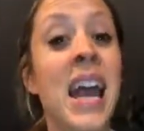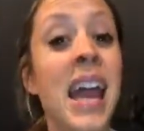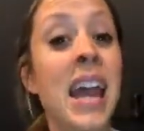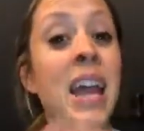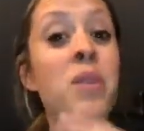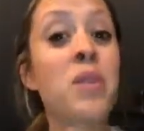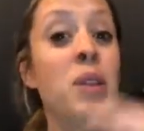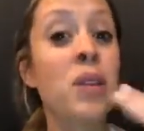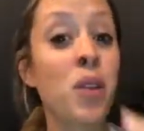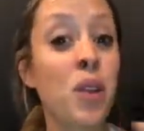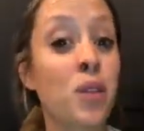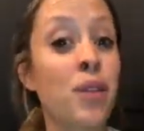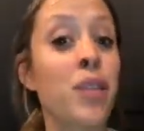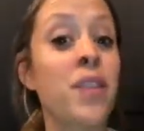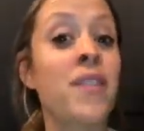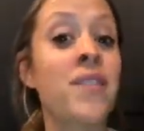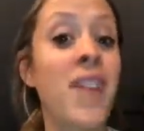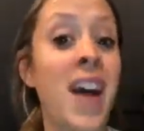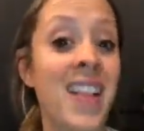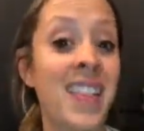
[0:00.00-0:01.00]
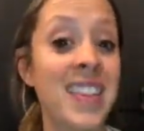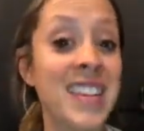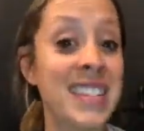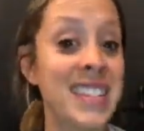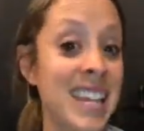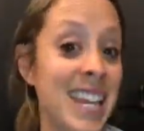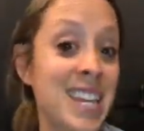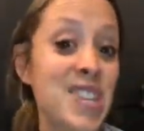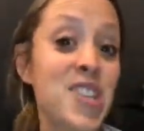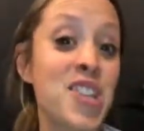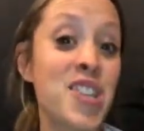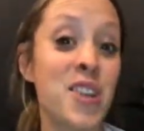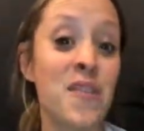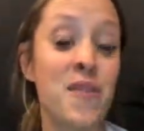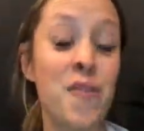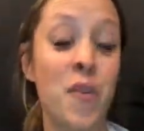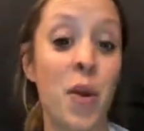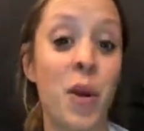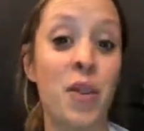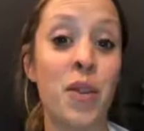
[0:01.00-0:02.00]
And we look for
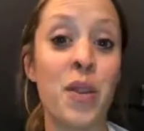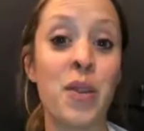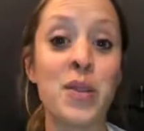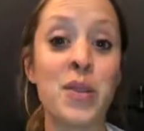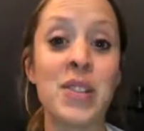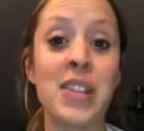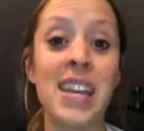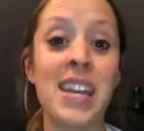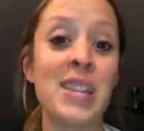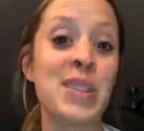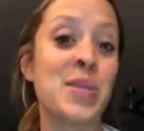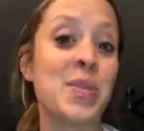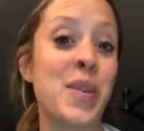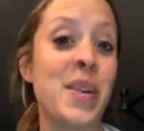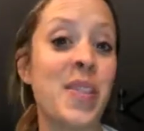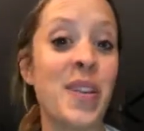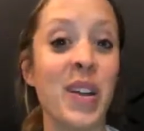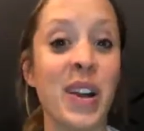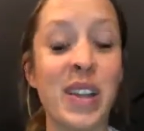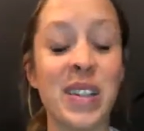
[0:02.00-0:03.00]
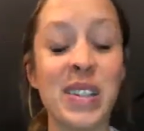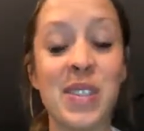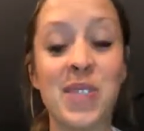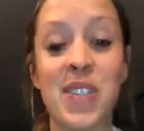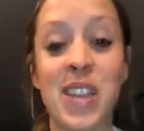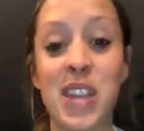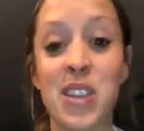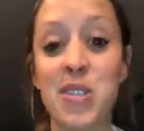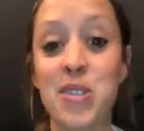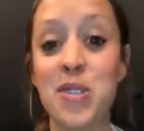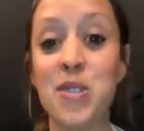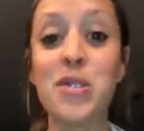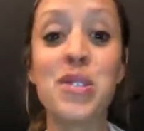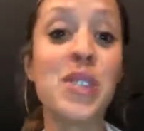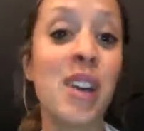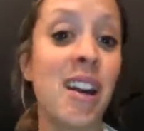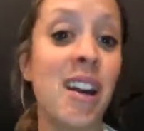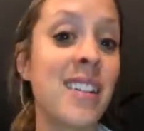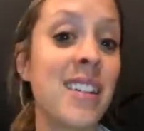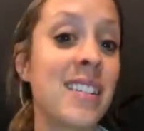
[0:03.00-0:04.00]
validation for those things, whether it's via
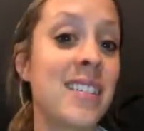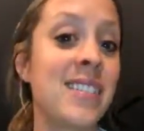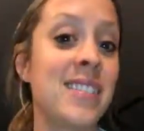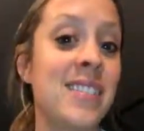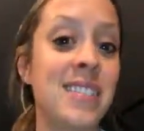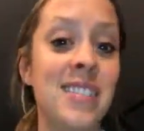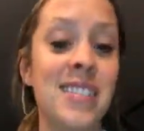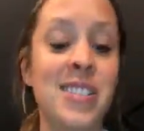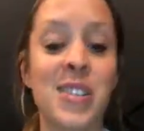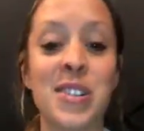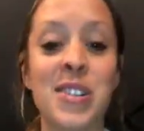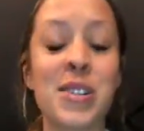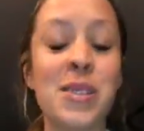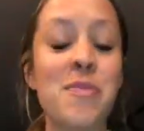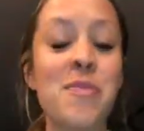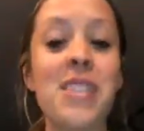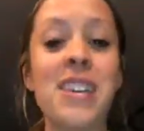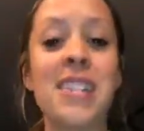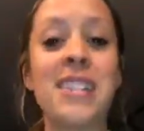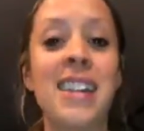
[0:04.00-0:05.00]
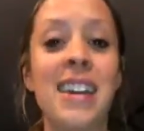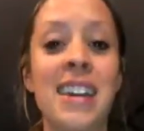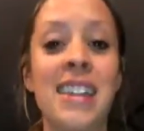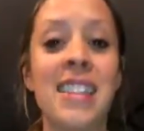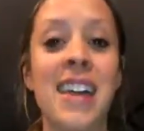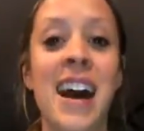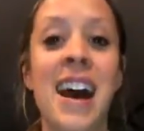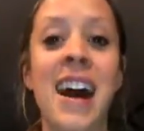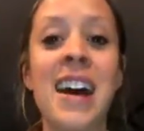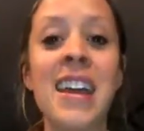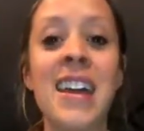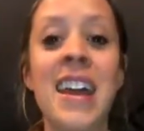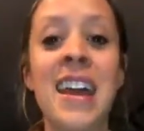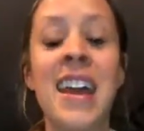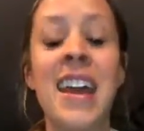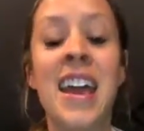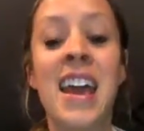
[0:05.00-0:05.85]
news articles or something like that.